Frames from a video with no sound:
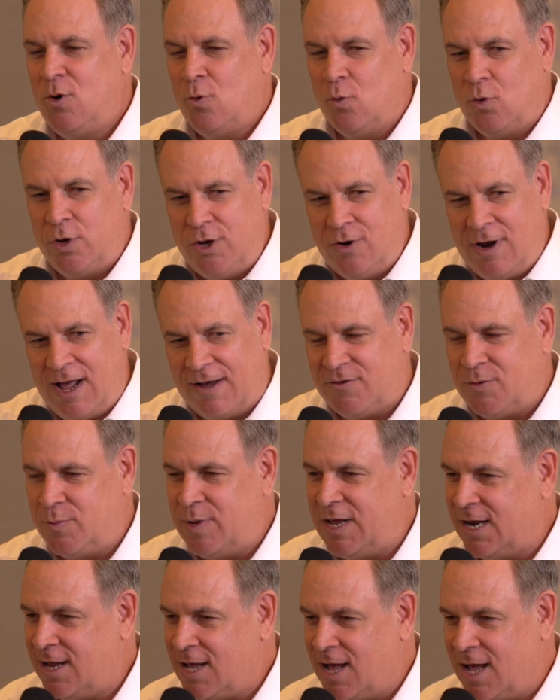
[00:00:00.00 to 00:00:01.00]
Well, you'd have to
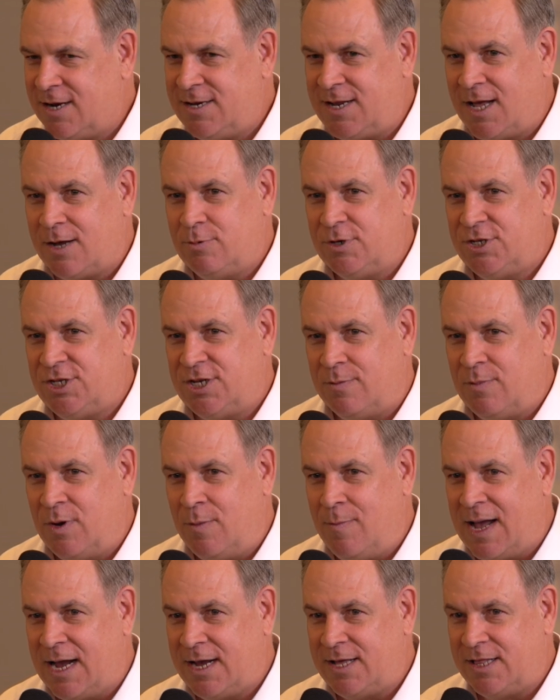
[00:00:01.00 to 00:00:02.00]
be in contact with
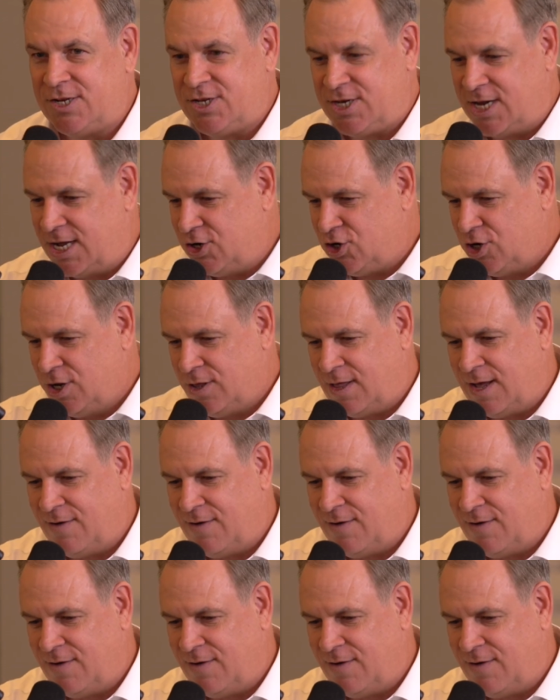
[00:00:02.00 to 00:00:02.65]
someone back at the station.